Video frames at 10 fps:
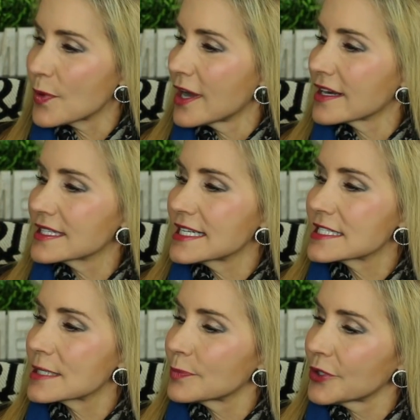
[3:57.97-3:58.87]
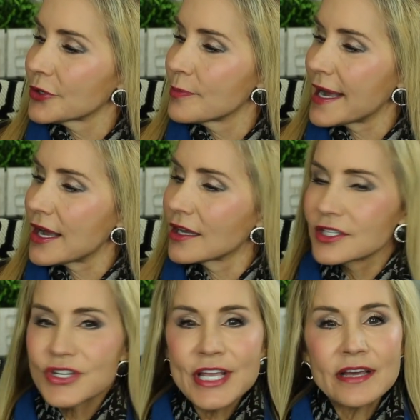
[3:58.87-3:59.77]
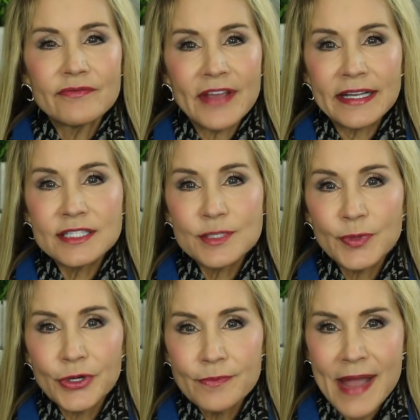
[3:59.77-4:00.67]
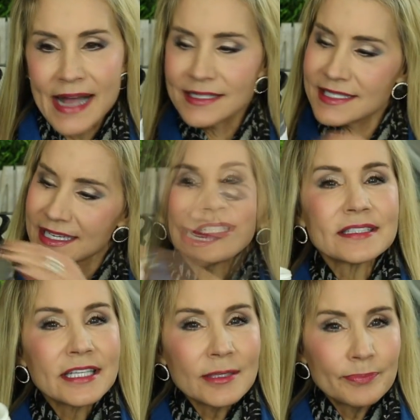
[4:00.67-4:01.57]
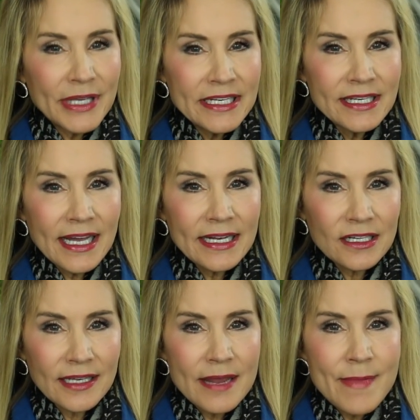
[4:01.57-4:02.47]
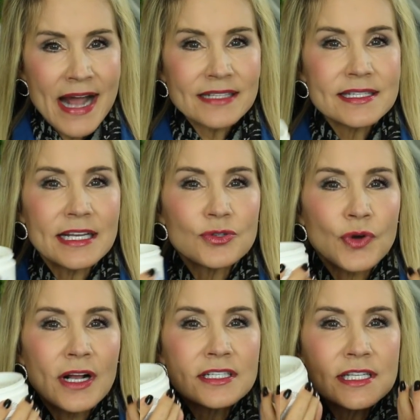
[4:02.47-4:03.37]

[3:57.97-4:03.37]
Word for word: product is the Pure Biology Advanced Pure Mask. It's a little bentonite clay mask that draws